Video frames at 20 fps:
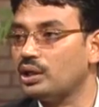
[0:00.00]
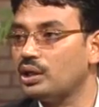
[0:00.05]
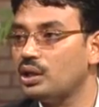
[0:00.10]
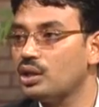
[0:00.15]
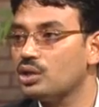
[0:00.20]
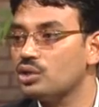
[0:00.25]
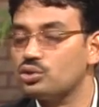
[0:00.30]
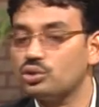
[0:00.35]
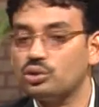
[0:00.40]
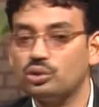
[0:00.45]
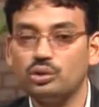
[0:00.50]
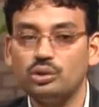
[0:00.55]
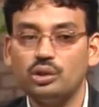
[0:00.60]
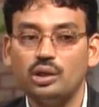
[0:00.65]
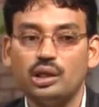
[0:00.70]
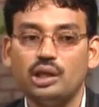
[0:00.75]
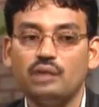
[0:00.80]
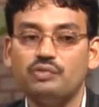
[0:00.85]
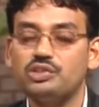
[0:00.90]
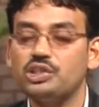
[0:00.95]
So,
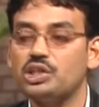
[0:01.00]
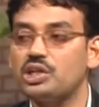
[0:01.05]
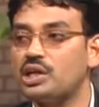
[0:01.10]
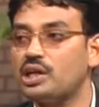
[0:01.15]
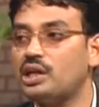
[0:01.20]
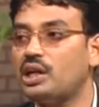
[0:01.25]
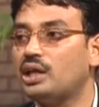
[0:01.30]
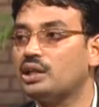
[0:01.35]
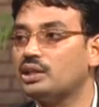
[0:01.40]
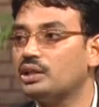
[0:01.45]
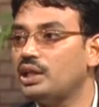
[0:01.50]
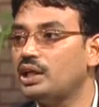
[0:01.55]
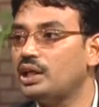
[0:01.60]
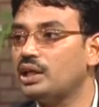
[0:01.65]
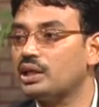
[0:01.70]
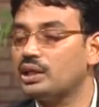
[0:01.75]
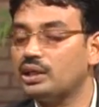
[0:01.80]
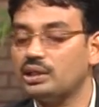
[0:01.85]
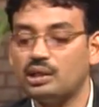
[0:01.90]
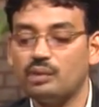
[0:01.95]
if children are
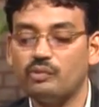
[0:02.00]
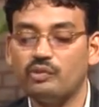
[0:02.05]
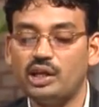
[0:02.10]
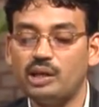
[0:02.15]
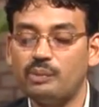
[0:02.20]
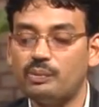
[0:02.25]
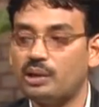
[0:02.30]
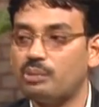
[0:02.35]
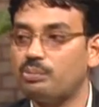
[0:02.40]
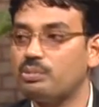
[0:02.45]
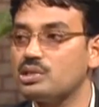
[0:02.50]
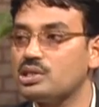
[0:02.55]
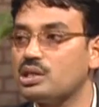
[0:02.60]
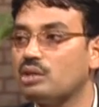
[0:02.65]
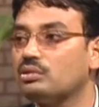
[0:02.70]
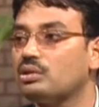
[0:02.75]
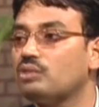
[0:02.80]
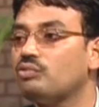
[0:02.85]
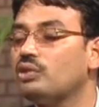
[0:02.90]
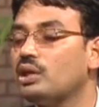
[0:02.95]
there, the very purpose
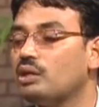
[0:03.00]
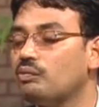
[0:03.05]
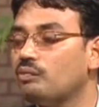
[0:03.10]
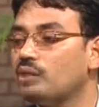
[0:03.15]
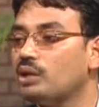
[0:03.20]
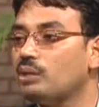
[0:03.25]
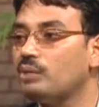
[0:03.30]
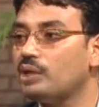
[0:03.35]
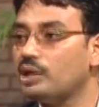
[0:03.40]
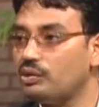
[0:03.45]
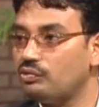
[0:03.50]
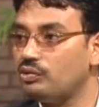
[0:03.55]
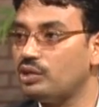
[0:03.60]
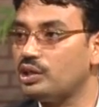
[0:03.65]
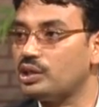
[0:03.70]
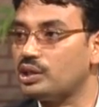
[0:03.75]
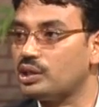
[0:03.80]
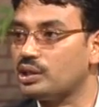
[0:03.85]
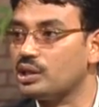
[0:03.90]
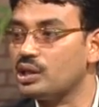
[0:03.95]
of the film will be
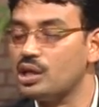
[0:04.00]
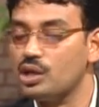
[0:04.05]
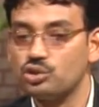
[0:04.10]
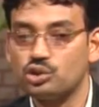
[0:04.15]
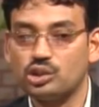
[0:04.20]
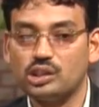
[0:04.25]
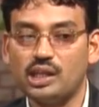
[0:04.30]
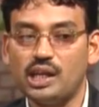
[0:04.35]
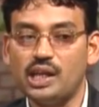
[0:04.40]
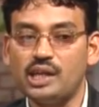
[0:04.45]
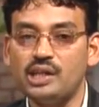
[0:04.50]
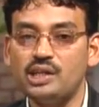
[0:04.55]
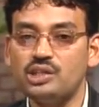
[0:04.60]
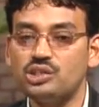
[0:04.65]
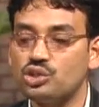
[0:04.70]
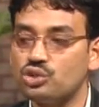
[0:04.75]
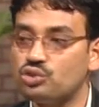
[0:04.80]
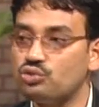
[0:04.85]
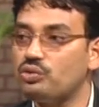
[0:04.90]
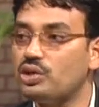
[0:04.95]
defeated. So, the learning
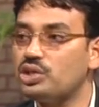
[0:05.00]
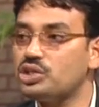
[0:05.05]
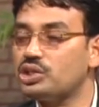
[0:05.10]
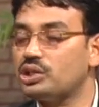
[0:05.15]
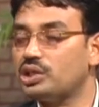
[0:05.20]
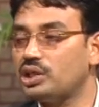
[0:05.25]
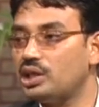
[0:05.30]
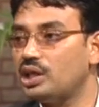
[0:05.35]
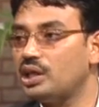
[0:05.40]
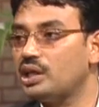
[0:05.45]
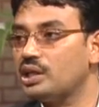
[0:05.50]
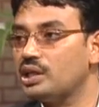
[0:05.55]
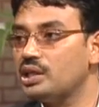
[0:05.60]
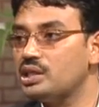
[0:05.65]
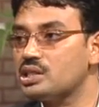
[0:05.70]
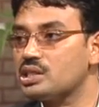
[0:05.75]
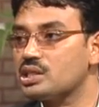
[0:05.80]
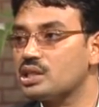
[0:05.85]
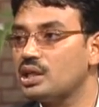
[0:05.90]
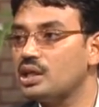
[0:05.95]
situation here
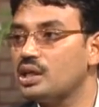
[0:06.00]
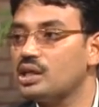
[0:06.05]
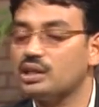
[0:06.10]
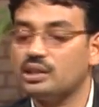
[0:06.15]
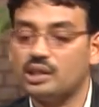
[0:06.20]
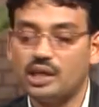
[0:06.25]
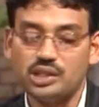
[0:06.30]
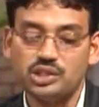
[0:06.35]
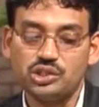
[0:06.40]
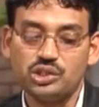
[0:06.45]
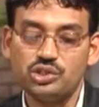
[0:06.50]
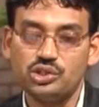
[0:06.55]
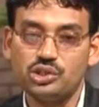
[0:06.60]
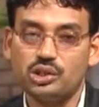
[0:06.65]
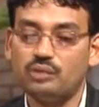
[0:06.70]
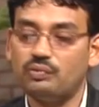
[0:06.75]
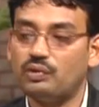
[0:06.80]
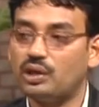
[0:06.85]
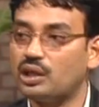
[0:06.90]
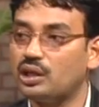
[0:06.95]
is the
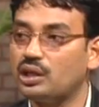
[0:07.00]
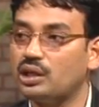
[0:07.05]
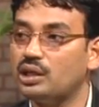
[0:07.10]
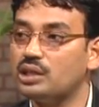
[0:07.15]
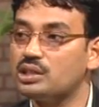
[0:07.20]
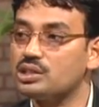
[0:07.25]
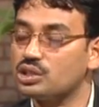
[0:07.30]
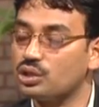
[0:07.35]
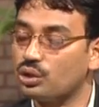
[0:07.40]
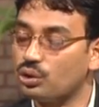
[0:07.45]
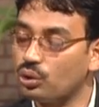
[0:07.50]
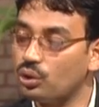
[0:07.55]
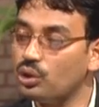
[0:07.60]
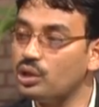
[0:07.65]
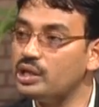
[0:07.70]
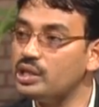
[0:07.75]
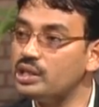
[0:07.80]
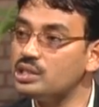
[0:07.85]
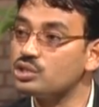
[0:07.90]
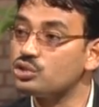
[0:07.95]
extension worker's role
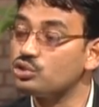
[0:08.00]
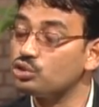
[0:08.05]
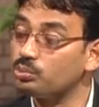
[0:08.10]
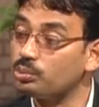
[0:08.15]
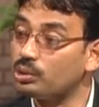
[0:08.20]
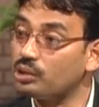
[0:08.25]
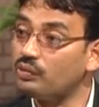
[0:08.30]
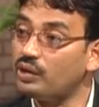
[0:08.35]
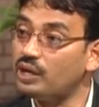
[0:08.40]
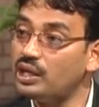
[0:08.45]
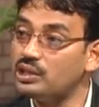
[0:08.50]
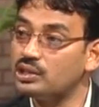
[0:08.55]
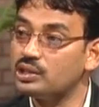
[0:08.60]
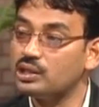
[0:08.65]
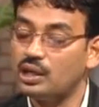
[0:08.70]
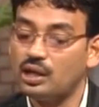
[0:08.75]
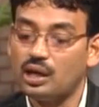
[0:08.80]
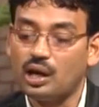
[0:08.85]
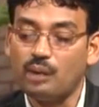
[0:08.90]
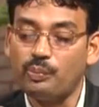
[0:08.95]
is to provide
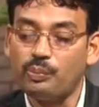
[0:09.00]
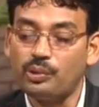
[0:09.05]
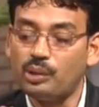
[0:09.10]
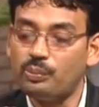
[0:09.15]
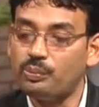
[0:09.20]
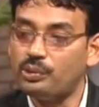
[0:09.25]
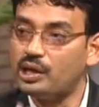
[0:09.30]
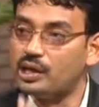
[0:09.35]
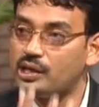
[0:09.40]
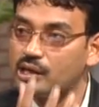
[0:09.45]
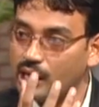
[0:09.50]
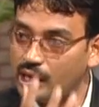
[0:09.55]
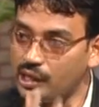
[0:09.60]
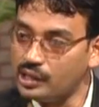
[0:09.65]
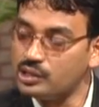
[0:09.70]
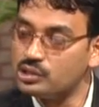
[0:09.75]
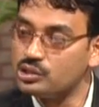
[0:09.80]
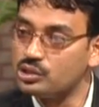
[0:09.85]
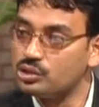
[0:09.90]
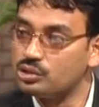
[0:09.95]
appropriate
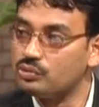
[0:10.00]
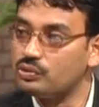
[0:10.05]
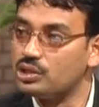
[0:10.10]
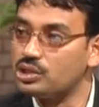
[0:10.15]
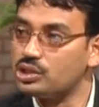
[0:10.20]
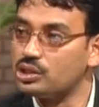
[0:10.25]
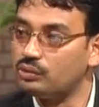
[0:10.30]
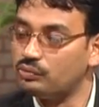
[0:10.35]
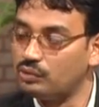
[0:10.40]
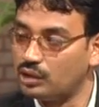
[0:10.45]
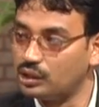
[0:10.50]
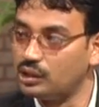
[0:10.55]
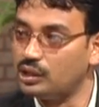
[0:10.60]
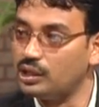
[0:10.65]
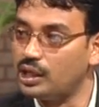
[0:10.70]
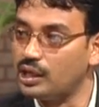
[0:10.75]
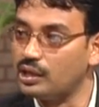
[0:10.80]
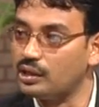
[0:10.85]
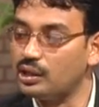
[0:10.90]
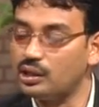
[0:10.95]
learning situation for the
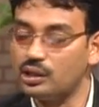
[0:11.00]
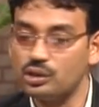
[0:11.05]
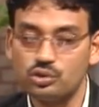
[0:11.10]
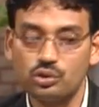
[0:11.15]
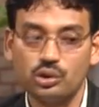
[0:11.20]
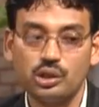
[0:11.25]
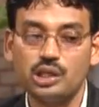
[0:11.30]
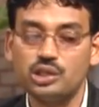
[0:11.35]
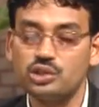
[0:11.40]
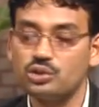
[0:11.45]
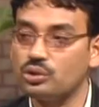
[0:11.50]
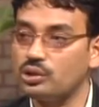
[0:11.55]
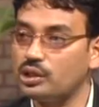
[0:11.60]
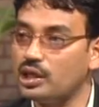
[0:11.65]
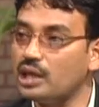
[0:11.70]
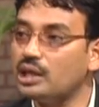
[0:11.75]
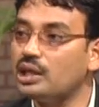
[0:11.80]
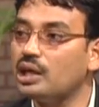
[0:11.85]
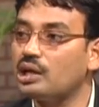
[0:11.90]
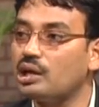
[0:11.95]
learner. So, he should
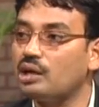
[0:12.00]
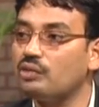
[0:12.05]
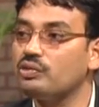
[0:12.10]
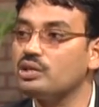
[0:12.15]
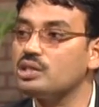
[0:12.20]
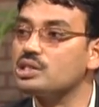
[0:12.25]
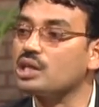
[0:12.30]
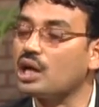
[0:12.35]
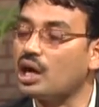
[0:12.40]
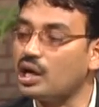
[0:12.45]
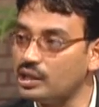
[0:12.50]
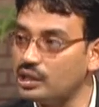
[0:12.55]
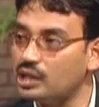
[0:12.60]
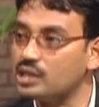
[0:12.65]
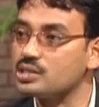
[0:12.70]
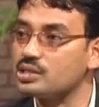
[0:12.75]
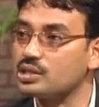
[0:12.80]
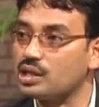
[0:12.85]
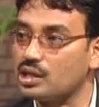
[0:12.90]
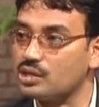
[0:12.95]
take care of his
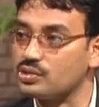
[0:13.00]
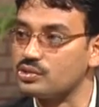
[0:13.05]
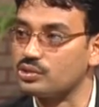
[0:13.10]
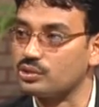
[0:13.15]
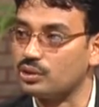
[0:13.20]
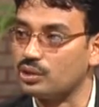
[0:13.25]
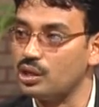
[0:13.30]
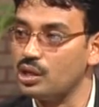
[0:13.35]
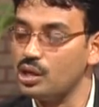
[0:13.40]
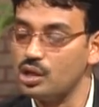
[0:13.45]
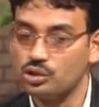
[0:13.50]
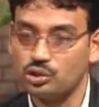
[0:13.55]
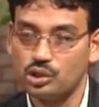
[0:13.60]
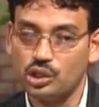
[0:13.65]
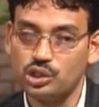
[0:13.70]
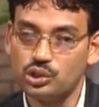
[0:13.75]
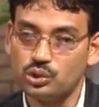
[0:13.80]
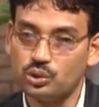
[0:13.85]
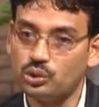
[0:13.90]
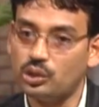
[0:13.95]
audience also. So, he
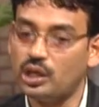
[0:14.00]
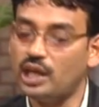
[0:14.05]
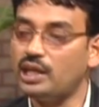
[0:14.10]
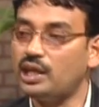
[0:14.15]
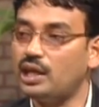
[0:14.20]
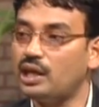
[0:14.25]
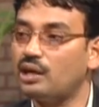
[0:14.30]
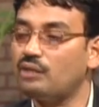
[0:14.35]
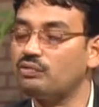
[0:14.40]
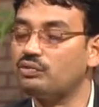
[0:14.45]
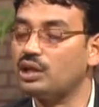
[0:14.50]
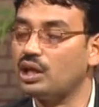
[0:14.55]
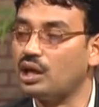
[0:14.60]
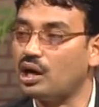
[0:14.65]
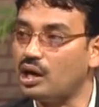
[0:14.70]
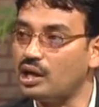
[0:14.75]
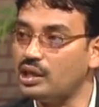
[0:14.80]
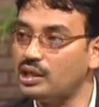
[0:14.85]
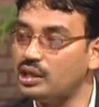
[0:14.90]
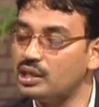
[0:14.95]
should take care of the
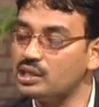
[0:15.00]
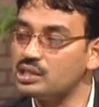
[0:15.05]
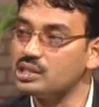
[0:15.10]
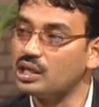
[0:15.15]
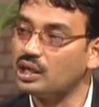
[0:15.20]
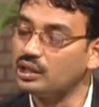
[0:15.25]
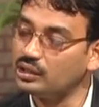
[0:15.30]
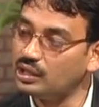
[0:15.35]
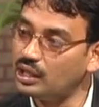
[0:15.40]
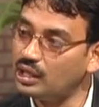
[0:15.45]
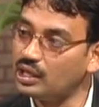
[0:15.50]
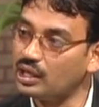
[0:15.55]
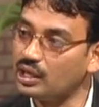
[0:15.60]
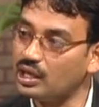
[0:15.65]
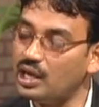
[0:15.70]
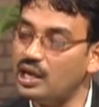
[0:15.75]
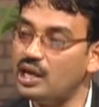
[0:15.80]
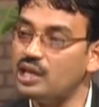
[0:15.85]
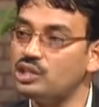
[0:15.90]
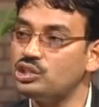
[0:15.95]
audience and their
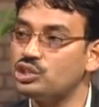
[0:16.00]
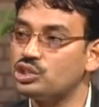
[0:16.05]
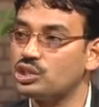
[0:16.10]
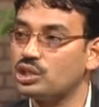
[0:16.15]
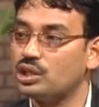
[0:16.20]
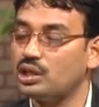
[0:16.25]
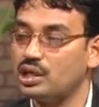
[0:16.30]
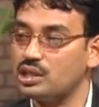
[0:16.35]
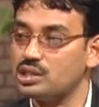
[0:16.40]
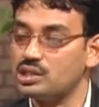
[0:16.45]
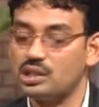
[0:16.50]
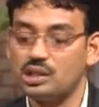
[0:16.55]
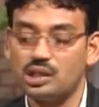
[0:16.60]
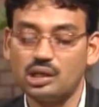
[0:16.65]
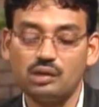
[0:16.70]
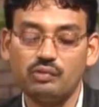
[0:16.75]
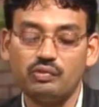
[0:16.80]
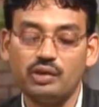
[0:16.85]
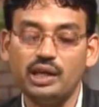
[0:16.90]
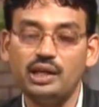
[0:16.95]
age,
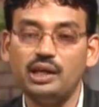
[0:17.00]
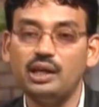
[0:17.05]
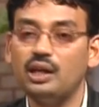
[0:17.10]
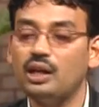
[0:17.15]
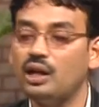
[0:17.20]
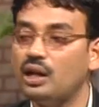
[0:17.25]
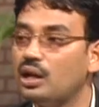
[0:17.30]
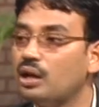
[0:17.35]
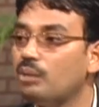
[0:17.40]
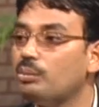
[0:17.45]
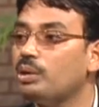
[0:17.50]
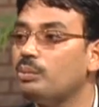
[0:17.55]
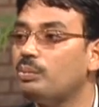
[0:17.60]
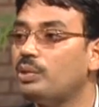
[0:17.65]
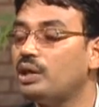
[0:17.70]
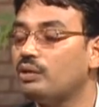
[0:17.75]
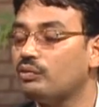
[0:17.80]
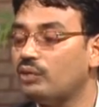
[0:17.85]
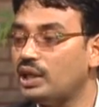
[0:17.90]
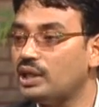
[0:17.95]
etc.
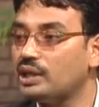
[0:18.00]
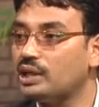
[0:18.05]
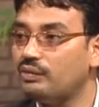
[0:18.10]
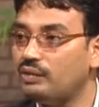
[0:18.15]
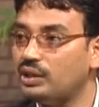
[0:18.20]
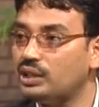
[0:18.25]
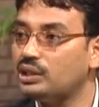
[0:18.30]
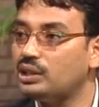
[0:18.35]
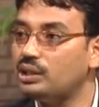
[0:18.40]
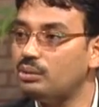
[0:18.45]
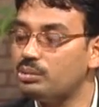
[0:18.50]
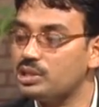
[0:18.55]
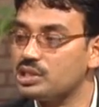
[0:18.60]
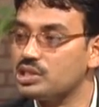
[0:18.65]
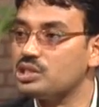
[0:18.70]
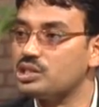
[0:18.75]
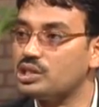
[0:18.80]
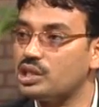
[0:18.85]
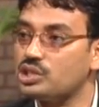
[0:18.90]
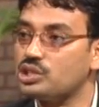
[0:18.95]
while giving the
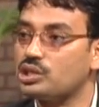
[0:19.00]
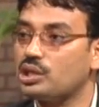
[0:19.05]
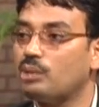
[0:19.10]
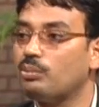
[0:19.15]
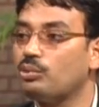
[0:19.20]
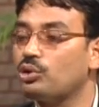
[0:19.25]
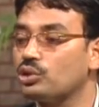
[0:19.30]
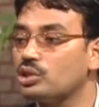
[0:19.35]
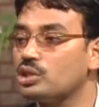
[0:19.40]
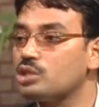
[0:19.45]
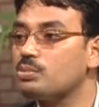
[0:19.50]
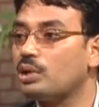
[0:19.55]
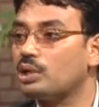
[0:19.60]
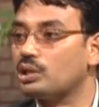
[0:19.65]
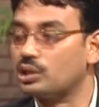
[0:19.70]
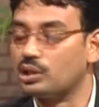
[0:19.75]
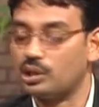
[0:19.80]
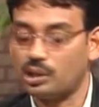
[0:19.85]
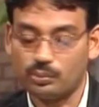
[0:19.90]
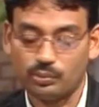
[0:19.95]
presentation about this
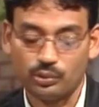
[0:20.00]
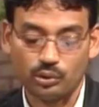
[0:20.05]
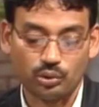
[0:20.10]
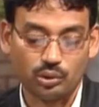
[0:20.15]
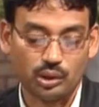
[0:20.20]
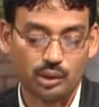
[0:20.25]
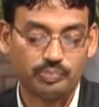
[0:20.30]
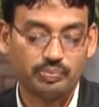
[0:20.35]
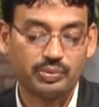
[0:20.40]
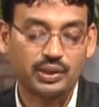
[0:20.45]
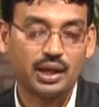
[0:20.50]
particular program.